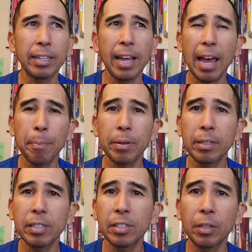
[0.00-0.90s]
it
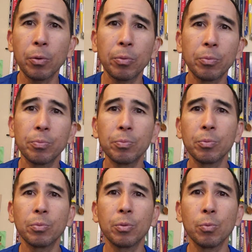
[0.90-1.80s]
happened because like
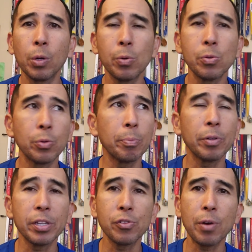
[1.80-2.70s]
roads were
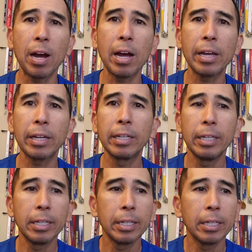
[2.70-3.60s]
pretty dry.
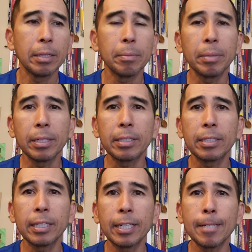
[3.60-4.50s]
But
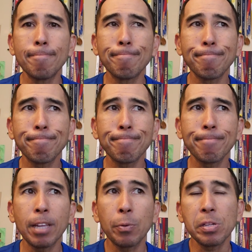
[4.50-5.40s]
um,
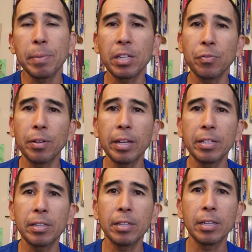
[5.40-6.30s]
that always makes for a
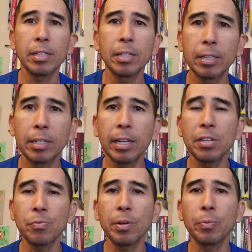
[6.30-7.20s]
nice, uh,
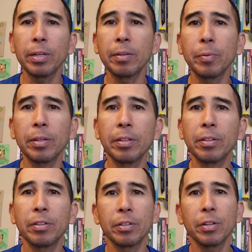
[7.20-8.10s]
nice run when when
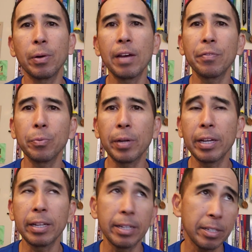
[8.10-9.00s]
you don't have the
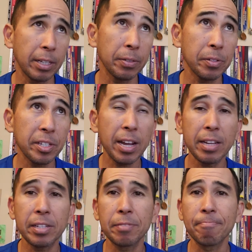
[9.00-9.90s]
rain and it's clear
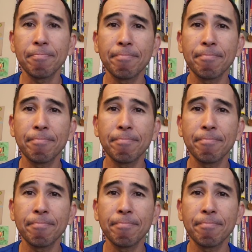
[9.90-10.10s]
skies.